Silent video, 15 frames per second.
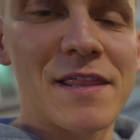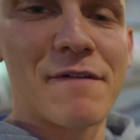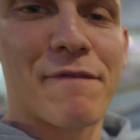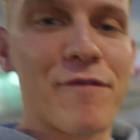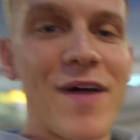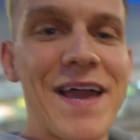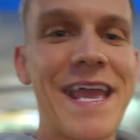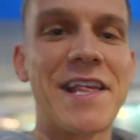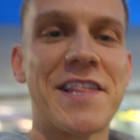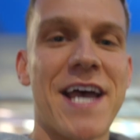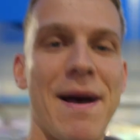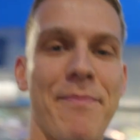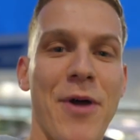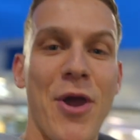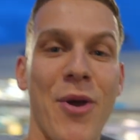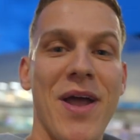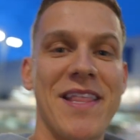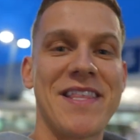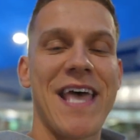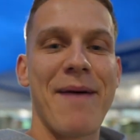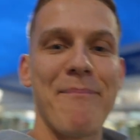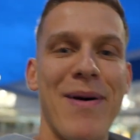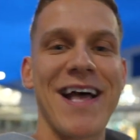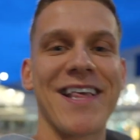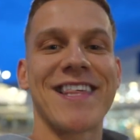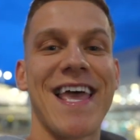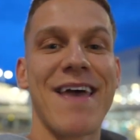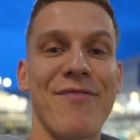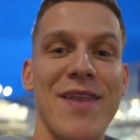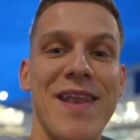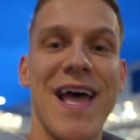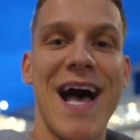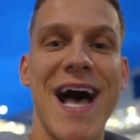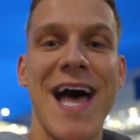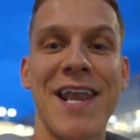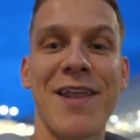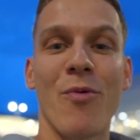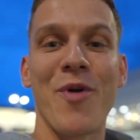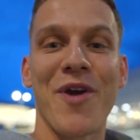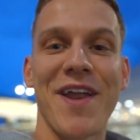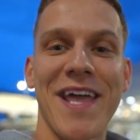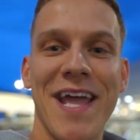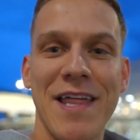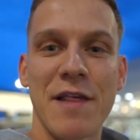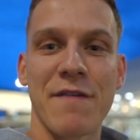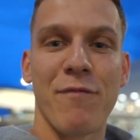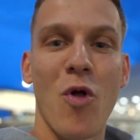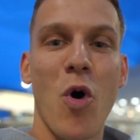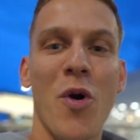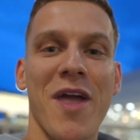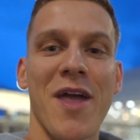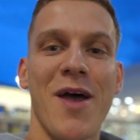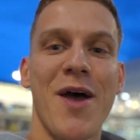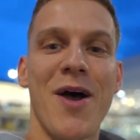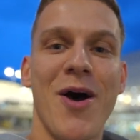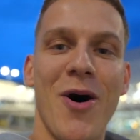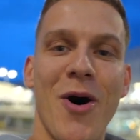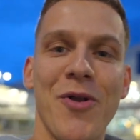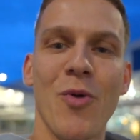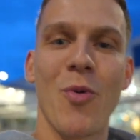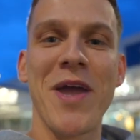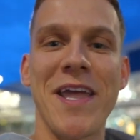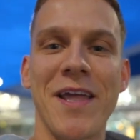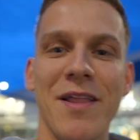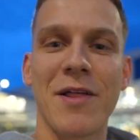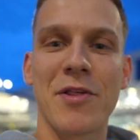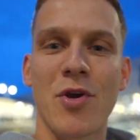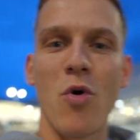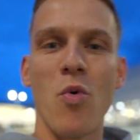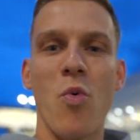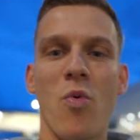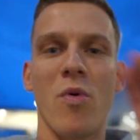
The flight is at about 7:10 and we're going to get this vlog underway. Let's go.